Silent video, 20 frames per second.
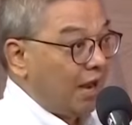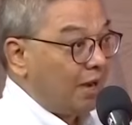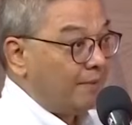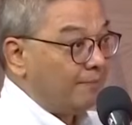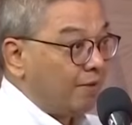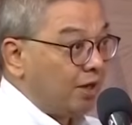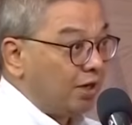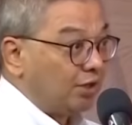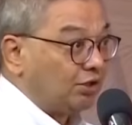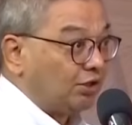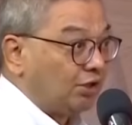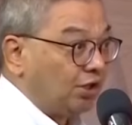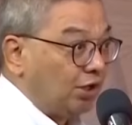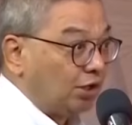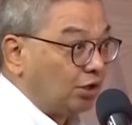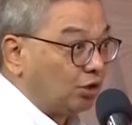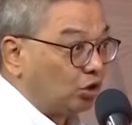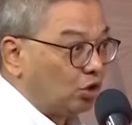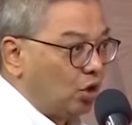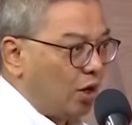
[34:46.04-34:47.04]
and mercy
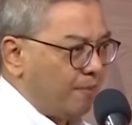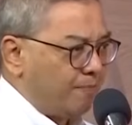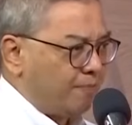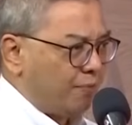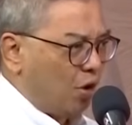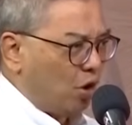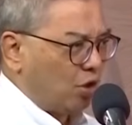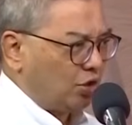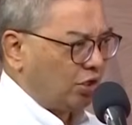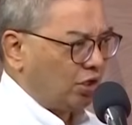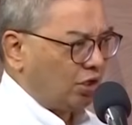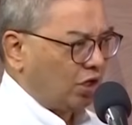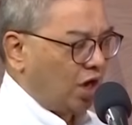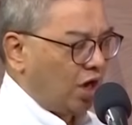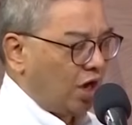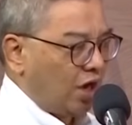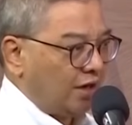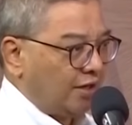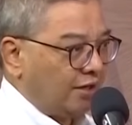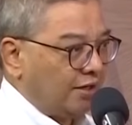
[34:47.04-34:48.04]
is so important,
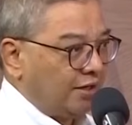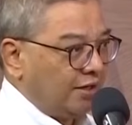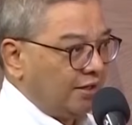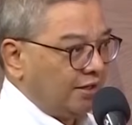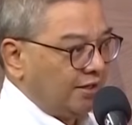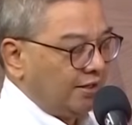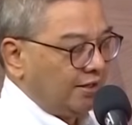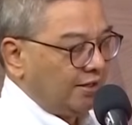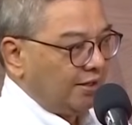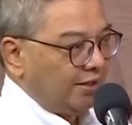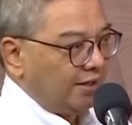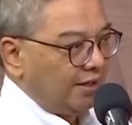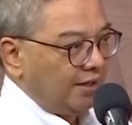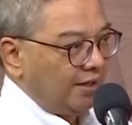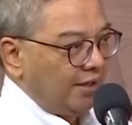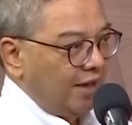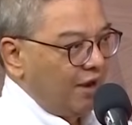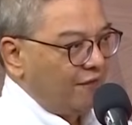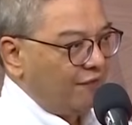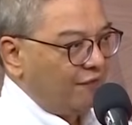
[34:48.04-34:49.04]
God.
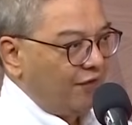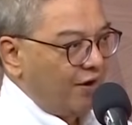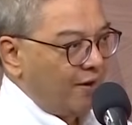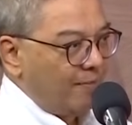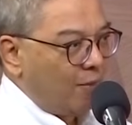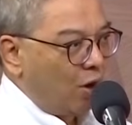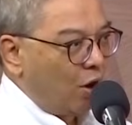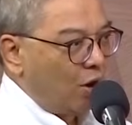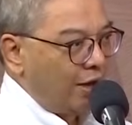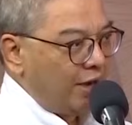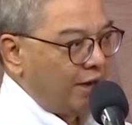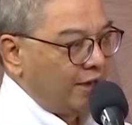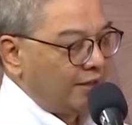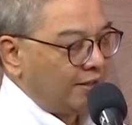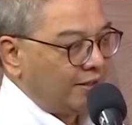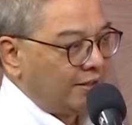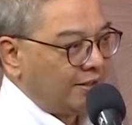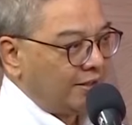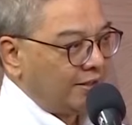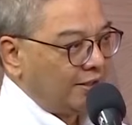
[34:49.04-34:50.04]
Every
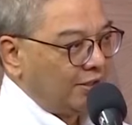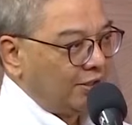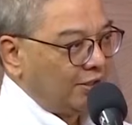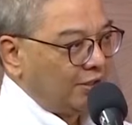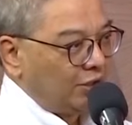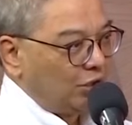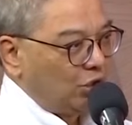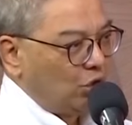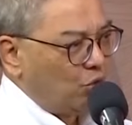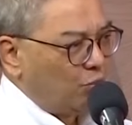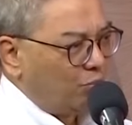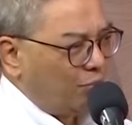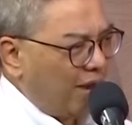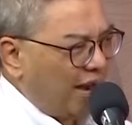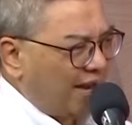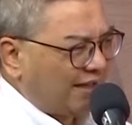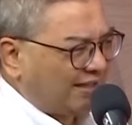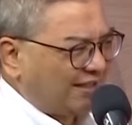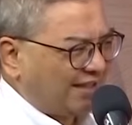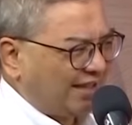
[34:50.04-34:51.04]
morning, you
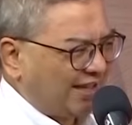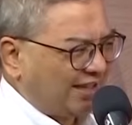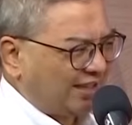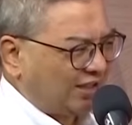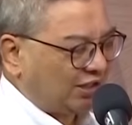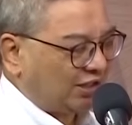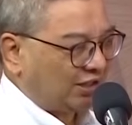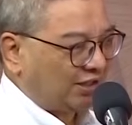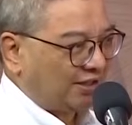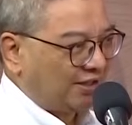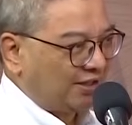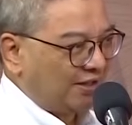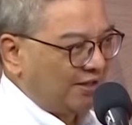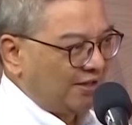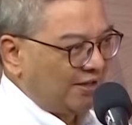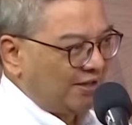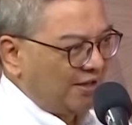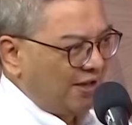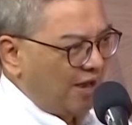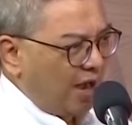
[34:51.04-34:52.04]
bless us
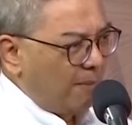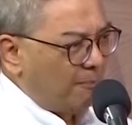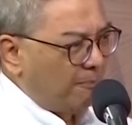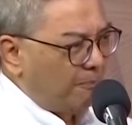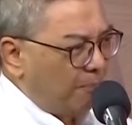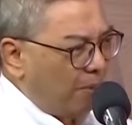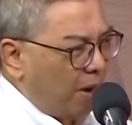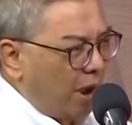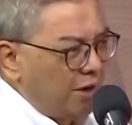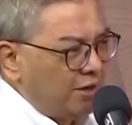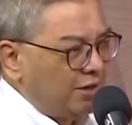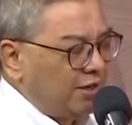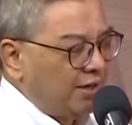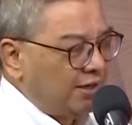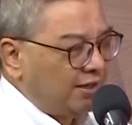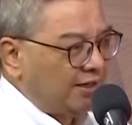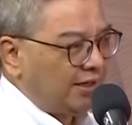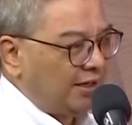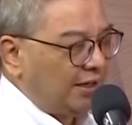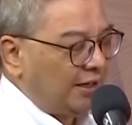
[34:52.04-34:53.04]

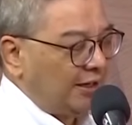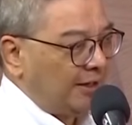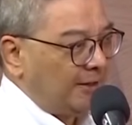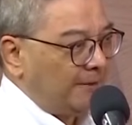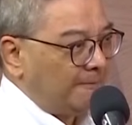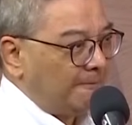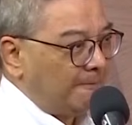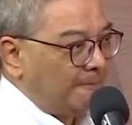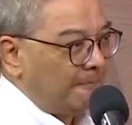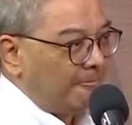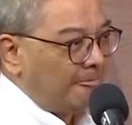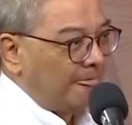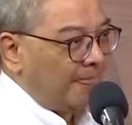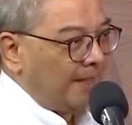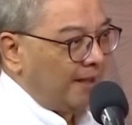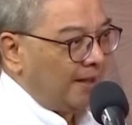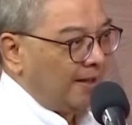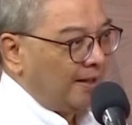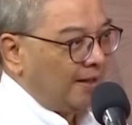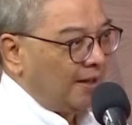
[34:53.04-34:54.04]
abundantly.
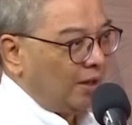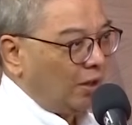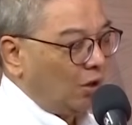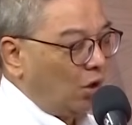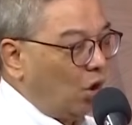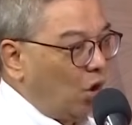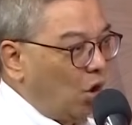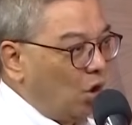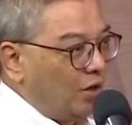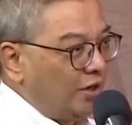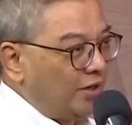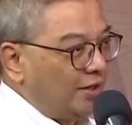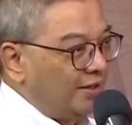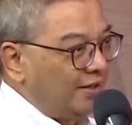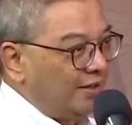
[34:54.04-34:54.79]
Lord,